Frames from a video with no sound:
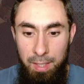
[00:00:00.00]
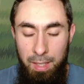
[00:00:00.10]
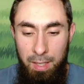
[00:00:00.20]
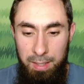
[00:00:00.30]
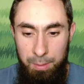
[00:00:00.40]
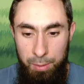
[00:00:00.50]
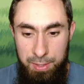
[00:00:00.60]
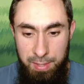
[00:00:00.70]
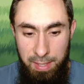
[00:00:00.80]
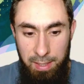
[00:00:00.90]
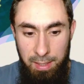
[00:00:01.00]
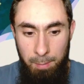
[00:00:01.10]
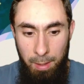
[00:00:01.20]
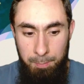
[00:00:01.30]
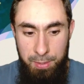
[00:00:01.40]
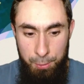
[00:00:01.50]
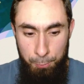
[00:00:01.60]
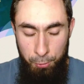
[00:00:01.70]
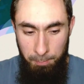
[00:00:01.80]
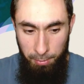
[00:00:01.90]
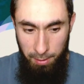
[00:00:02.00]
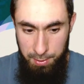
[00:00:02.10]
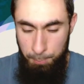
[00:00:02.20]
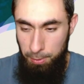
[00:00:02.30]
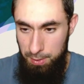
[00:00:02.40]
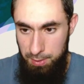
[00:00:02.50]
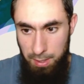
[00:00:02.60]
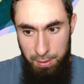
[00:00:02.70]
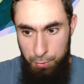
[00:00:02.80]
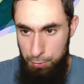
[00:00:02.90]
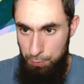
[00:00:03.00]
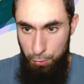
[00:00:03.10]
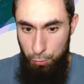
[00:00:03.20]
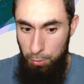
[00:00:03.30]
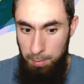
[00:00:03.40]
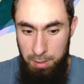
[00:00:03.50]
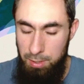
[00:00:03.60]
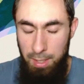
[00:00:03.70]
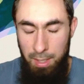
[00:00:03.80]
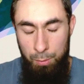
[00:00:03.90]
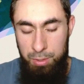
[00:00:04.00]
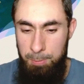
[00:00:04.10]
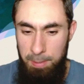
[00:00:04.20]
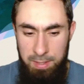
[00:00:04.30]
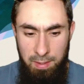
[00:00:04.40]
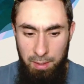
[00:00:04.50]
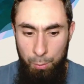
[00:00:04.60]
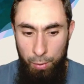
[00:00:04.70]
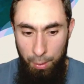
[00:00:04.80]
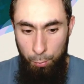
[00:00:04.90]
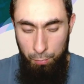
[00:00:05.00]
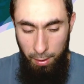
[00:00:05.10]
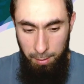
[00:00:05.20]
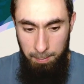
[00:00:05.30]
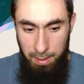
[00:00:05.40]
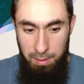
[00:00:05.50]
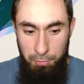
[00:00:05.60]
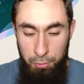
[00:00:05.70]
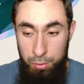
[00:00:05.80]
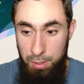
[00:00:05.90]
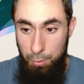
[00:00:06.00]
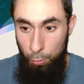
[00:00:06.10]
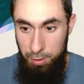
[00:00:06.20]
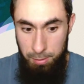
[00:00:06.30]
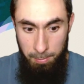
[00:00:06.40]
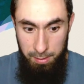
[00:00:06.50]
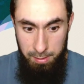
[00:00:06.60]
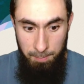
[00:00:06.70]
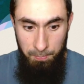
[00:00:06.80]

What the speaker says: He's taken him up to Supreme plus 10 exclusive equipment, which is basically what I would recommend if you did want to build him.